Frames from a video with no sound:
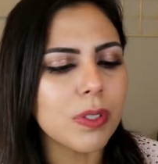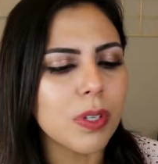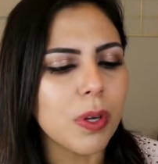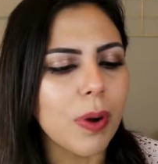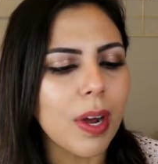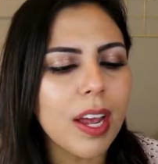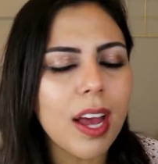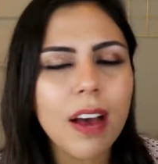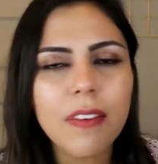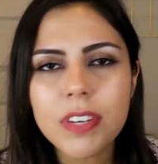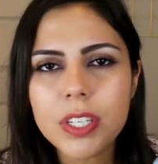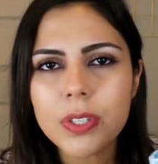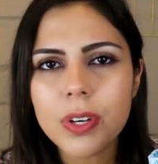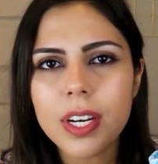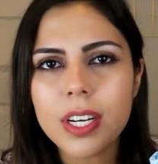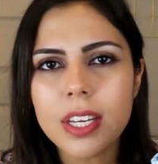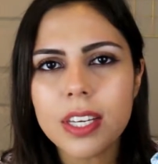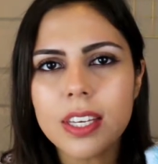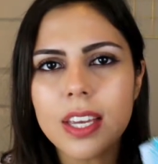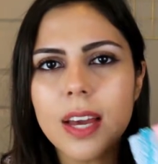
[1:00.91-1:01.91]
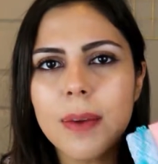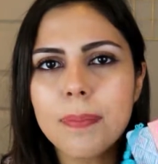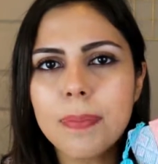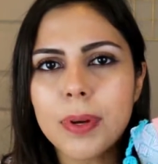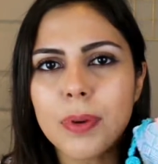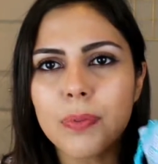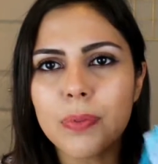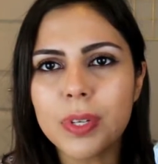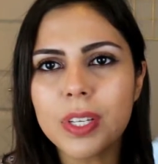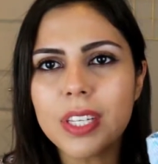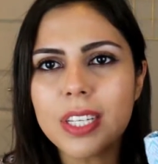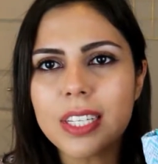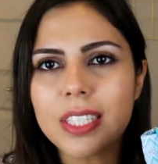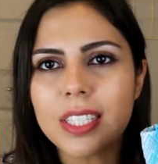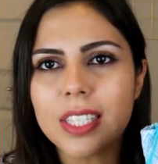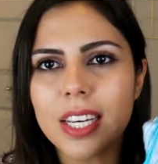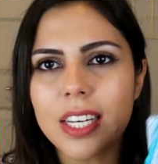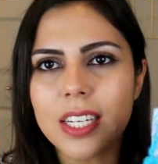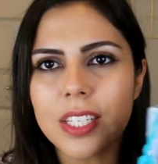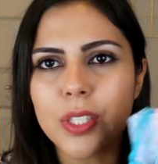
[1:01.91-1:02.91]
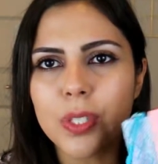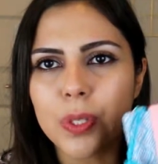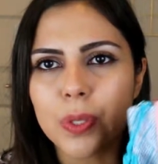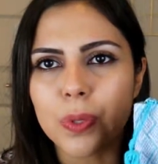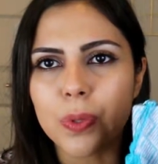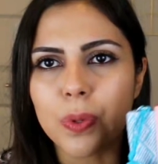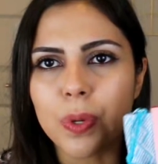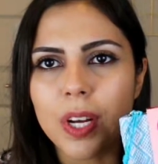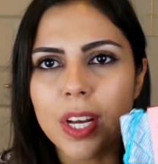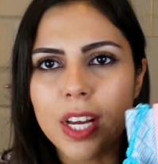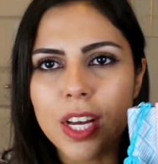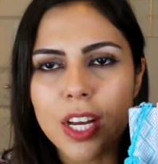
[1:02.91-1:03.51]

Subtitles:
So I haven't tried it yet, but really excited to